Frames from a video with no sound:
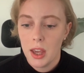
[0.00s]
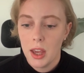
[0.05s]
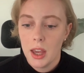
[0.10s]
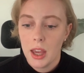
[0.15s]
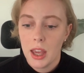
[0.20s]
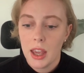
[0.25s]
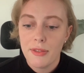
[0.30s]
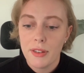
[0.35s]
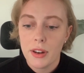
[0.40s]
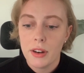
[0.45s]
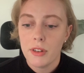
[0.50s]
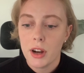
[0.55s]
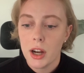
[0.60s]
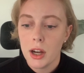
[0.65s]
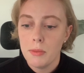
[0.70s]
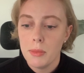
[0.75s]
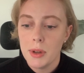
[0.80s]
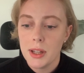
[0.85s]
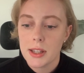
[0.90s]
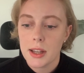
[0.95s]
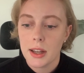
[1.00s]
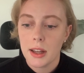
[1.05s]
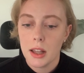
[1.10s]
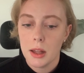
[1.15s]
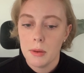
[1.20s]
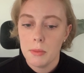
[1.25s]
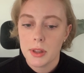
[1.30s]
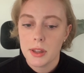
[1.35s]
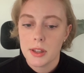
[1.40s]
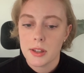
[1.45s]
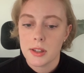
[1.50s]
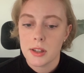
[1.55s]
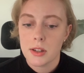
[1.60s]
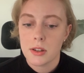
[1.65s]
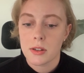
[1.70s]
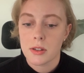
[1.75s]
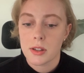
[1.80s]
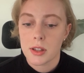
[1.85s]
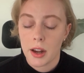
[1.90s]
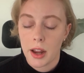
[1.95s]
If environment and climate
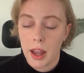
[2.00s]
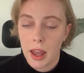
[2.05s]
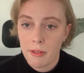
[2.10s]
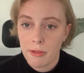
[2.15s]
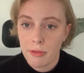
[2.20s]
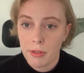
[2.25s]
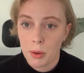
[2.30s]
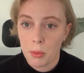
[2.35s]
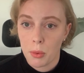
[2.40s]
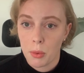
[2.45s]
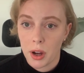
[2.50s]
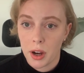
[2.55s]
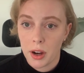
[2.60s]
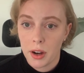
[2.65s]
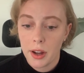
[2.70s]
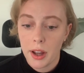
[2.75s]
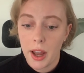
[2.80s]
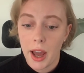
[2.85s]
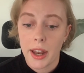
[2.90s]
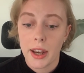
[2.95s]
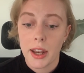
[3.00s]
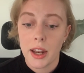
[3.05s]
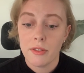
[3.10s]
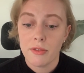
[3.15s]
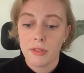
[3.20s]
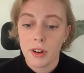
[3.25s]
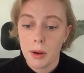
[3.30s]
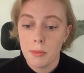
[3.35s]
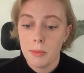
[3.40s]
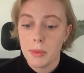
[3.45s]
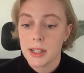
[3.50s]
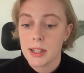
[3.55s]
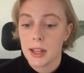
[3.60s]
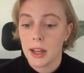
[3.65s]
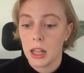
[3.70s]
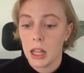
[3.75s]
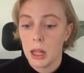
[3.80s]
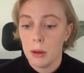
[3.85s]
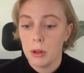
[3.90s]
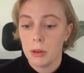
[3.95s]
decisions are everywhere, and environment and
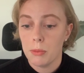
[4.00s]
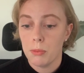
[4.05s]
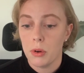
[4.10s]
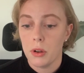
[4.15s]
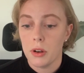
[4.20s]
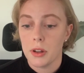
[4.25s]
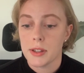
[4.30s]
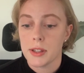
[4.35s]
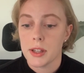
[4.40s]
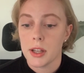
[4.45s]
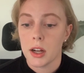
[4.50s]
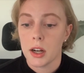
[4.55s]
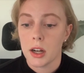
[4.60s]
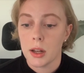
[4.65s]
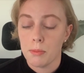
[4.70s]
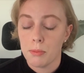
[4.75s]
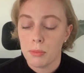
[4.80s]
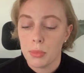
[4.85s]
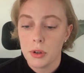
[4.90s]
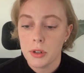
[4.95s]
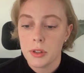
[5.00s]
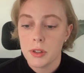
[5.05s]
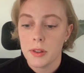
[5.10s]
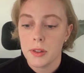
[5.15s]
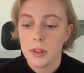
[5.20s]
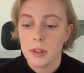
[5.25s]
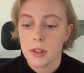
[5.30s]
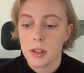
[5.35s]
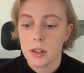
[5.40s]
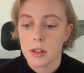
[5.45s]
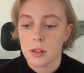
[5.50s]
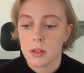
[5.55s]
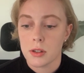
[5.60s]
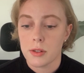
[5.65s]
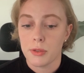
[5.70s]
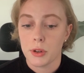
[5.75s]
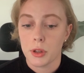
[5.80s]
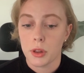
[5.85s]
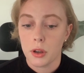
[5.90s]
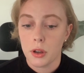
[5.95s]
climate policy are important decisions
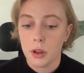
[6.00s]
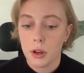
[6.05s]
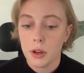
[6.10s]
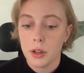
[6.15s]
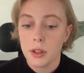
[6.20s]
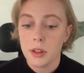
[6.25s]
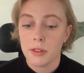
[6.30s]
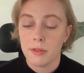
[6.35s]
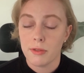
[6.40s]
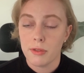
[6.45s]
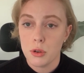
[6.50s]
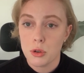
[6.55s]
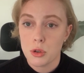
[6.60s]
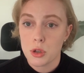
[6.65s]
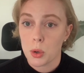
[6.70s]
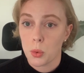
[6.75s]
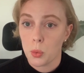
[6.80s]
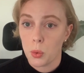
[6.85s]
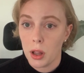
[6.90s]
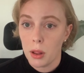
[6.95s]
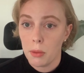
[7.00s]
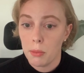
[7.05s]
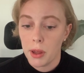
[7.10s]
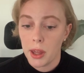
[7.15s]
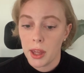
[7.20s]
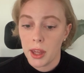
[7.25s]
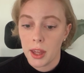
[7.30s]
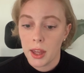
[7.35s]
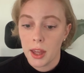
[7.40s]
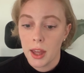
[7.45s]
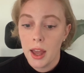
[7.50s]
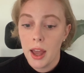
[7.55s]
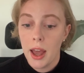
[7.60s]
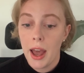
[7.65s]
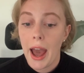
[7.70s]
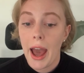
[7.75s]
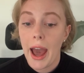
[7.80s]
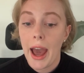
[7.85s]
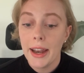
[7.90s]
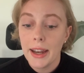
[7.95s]
for the current and future well-being
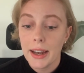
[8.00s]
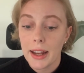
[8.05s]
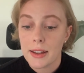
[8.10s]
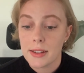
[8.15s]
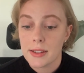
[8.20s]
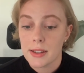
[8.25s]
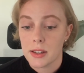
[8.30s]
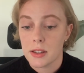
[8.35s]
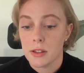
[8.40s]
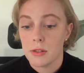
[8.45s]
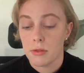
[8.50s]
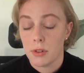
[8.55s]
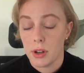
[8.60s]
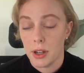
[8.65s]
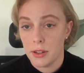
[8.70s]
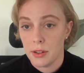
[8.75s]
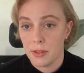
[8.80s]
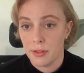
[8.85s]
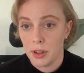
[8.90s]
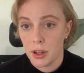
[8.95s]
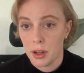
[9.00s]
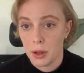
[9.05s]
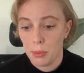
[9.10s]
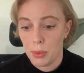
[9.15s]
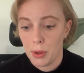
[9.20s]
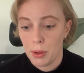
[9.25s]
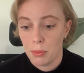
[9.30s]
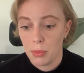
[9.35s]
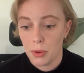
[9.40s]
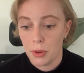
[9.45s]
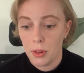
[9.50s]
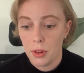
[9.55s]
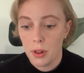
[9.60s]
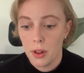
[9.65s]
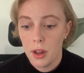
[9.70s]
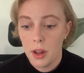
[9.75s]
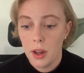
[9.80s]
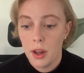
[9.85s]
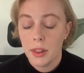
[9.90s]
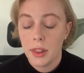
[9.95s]
and access to rights of young people,
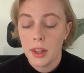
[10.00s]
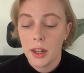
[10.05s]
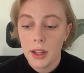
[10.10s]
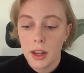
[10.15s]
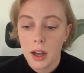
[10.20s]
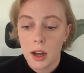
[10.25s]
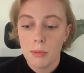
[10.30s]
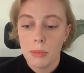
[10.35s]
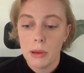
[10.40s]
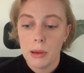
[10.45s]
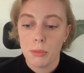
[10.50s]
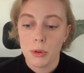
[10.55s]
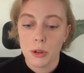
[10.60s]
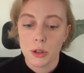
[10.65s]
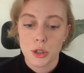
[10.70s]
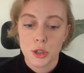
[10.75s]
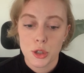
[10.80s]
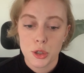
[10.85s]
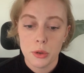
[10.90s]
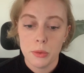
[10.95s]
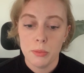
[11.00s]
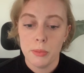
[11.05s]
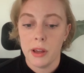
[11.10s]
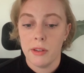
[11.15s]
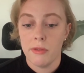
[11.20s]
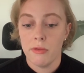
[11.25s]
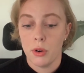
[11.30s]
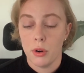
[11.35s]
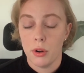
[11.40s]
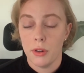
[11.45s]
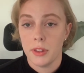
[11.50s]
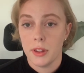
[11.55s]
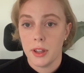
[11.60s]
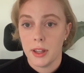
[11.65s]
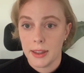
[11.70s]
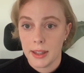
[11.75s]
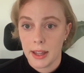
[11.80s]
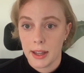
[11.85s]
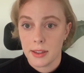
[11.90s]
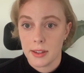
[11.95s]
then young people should be involved in
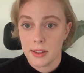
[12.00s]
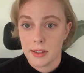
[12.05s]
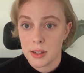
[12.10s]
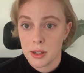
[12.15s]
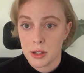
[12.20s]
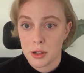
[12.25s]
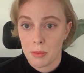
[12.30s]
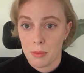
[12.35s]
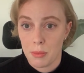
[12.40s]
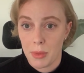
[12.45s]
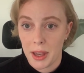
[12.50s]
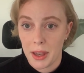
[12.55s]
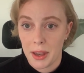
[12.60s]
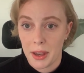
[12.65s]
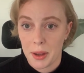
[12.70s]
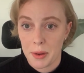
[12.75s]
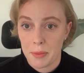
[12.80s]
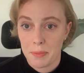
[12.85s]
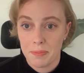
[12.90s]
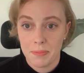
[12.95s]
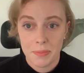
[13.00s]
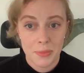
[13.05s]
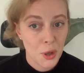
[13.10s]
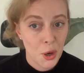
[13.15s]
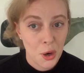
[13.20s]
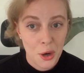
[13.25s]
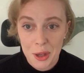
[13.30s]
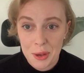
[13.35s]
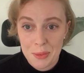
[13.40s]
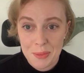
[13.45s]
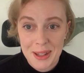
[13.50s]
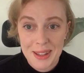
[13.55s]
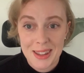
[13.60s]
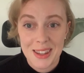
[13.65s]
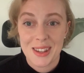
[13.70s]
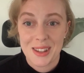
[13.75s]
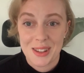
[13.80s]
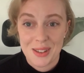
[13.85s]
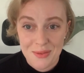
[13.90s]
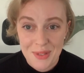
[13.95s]
that decision making. The argument
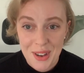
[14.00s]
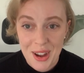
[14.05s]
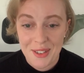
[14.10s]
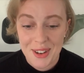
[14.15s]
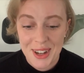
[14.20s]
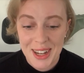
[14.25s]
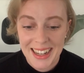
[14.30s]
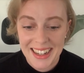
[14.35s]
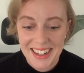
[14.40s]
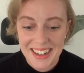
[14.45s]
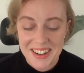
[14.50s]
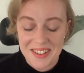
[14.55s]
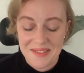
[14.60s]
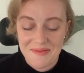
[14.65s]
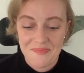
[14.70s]
is very clear.